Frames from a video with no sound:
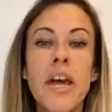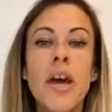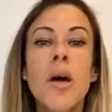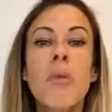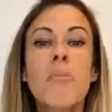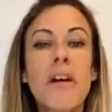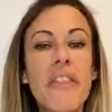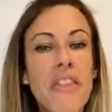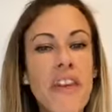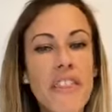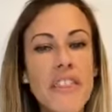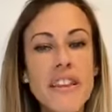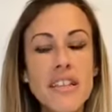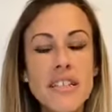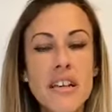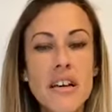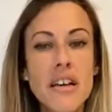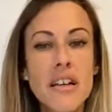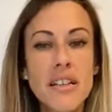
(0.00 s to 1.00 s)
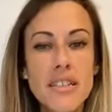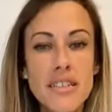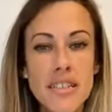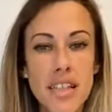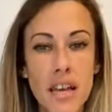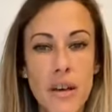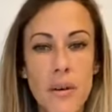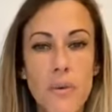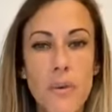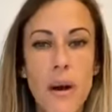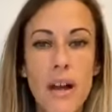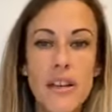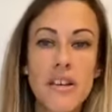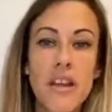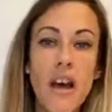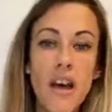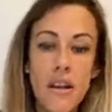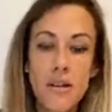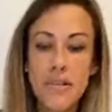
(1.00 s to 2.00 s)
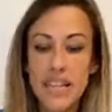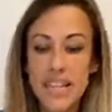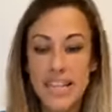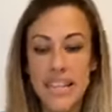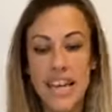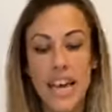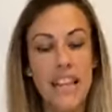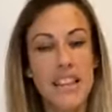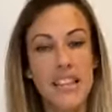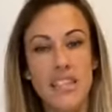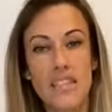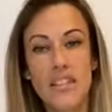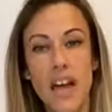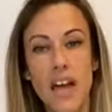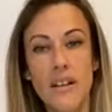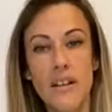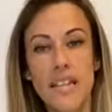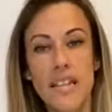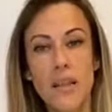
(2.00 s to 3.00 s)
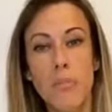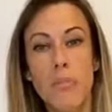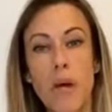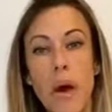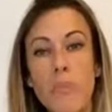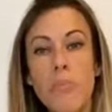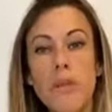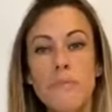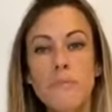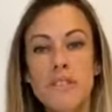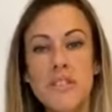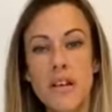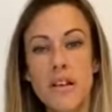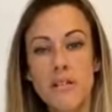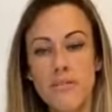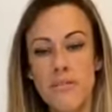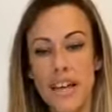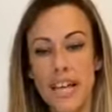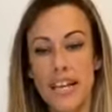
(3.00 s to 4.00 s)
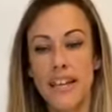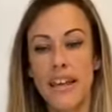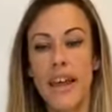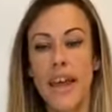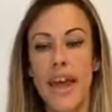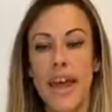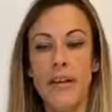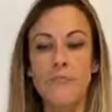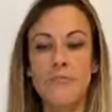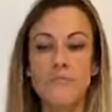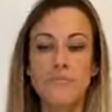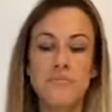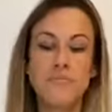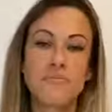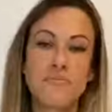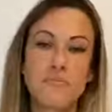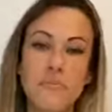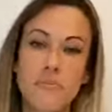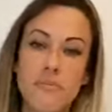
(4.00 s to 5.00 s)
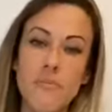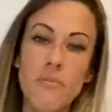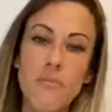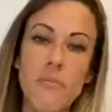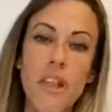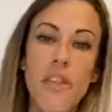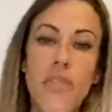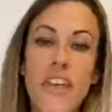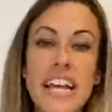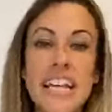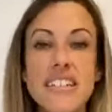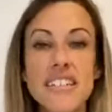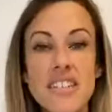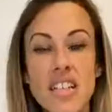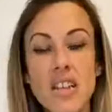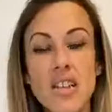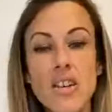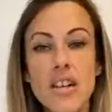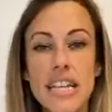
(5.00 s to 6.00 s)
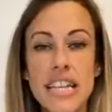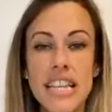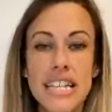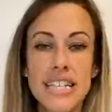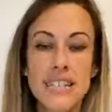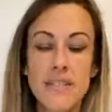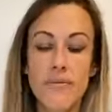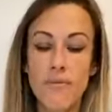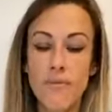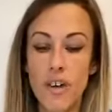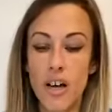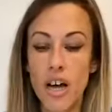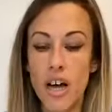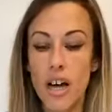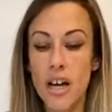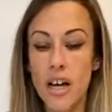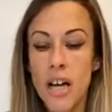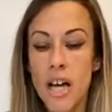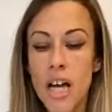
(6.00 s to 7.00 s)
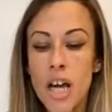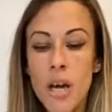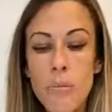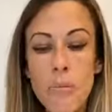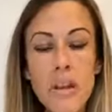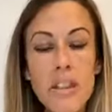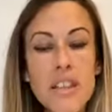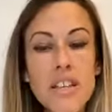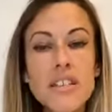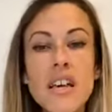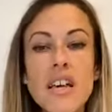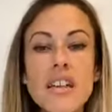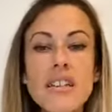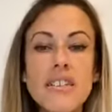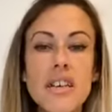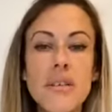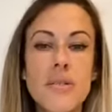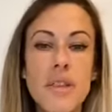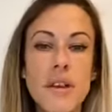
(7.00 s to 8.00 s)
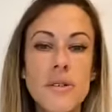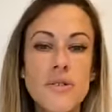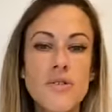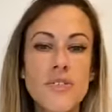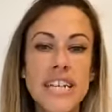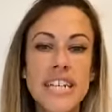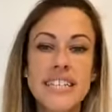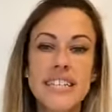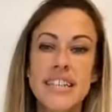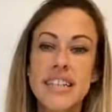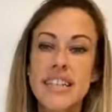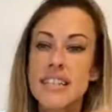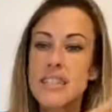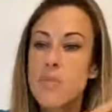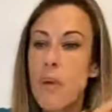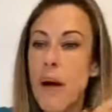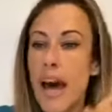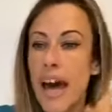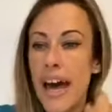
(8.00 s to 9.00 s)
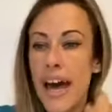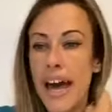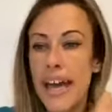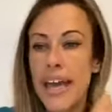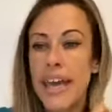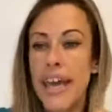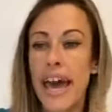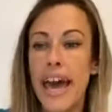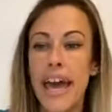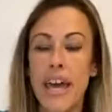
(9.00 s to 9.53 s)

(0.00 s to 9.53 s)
But then there's also not only that, there's not only the problem solving things to look and listen for, but there's also those reasons why